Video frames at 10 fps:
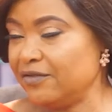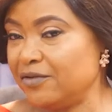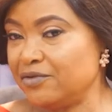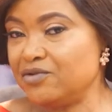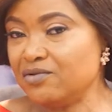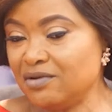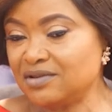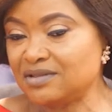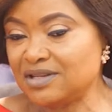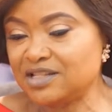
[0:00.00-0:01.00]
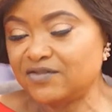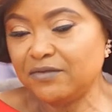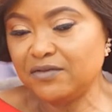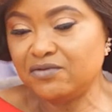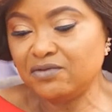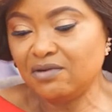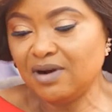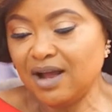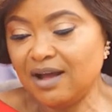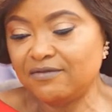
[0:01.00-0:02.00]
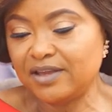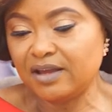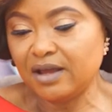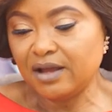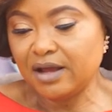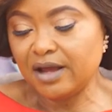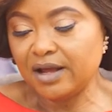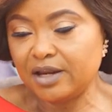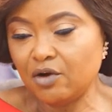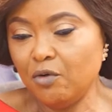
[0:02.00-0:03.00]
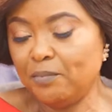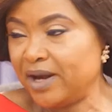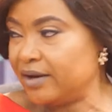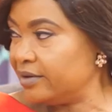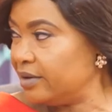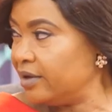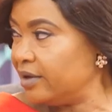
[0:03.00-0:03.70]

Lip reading: If you do not have the opening,